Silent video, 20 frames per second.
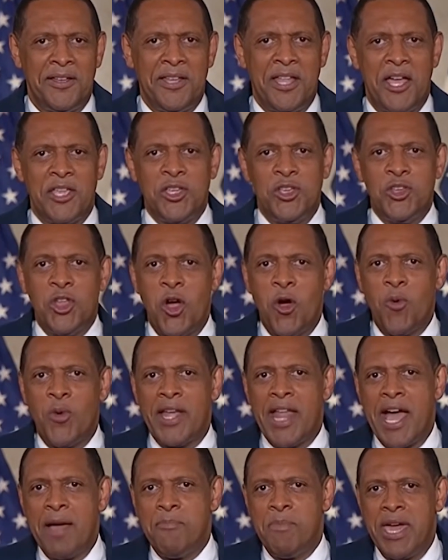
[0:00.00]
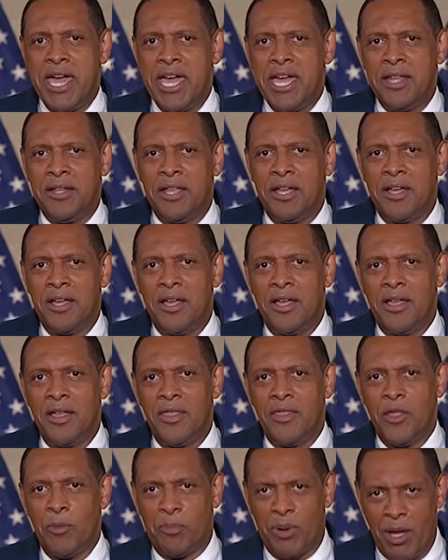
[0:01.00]
Now, you know, when I made
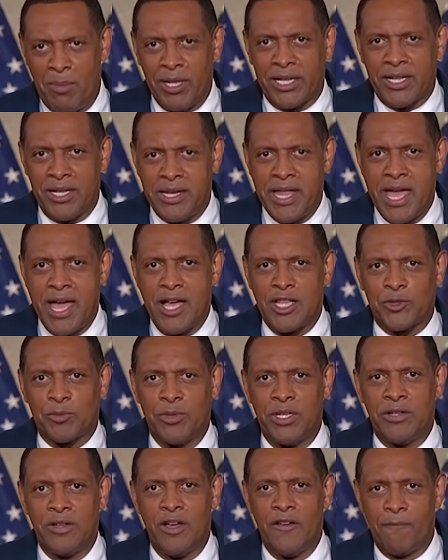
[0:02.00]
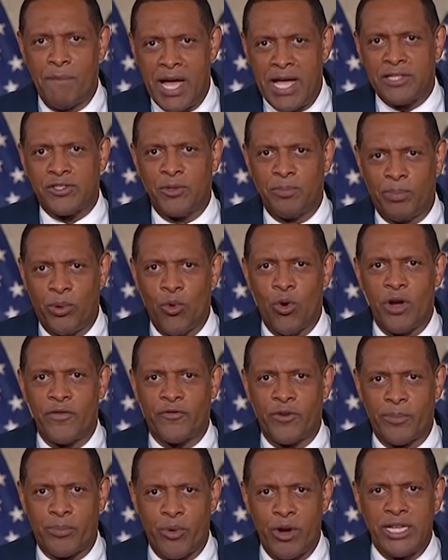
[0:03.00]
the public announcement of my support
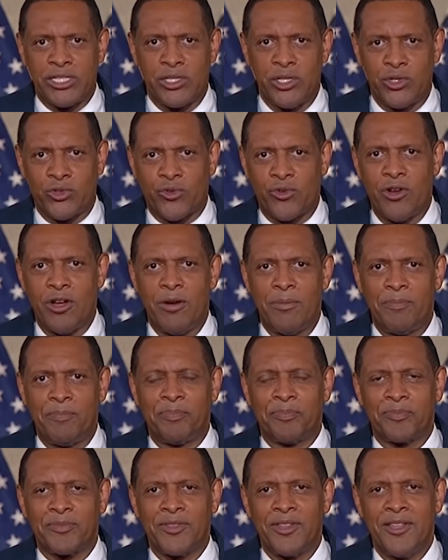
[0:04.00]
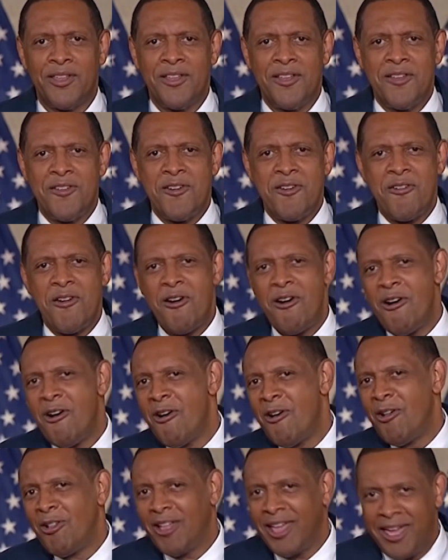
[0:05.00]
for President Trump,
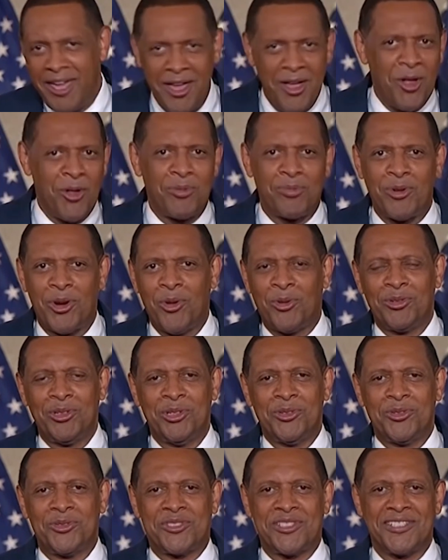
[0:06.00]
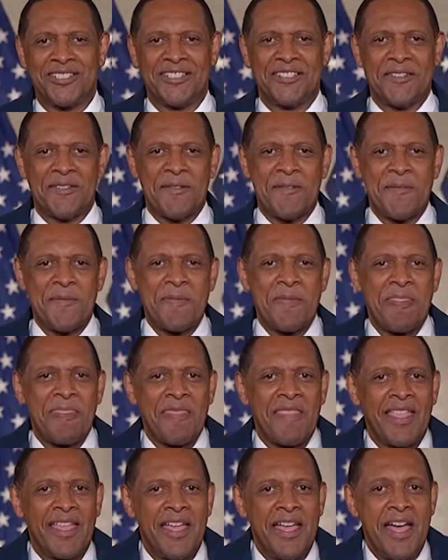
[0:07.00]
all hell broke loose.
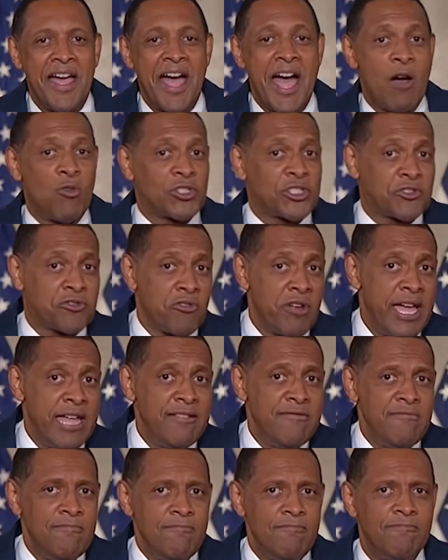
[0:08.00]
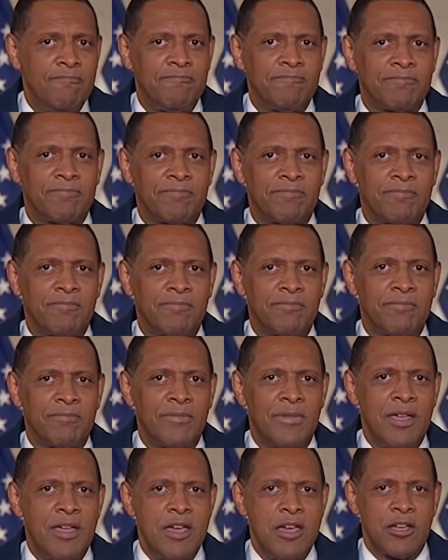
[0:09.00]
I was threatened,
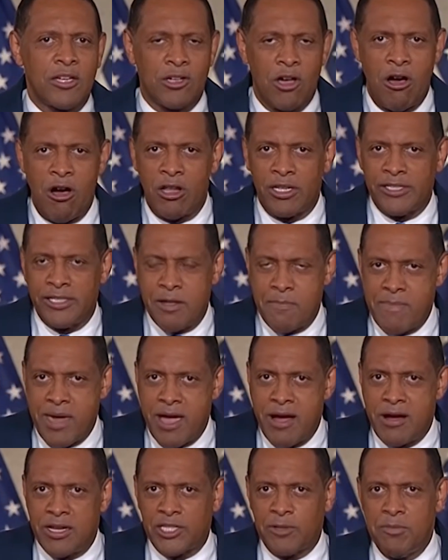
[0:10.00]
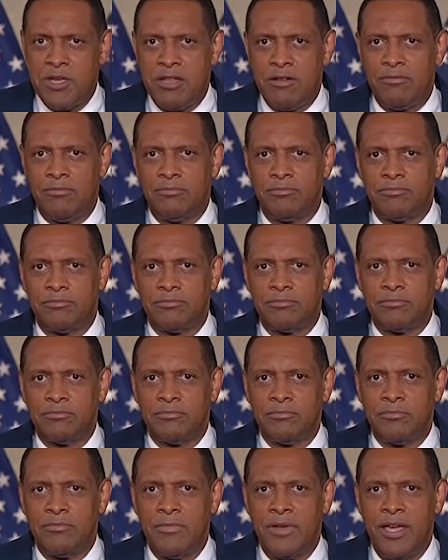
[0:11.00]
called an embarrassment,
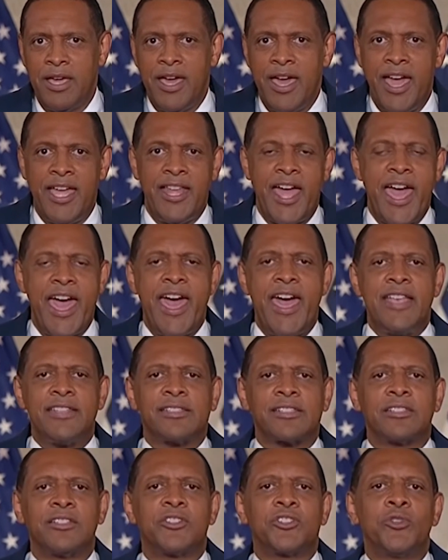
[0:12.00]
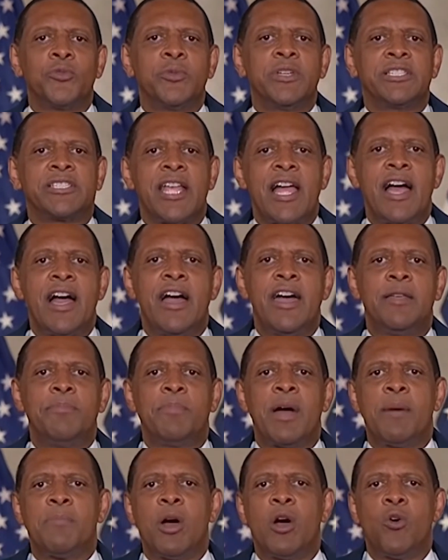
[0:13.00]
and asked to
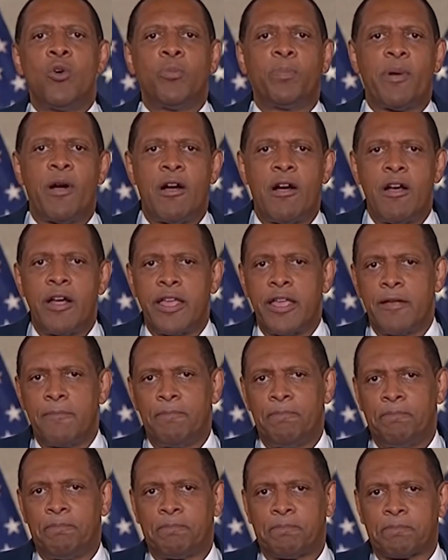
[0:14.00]
resign by my own party.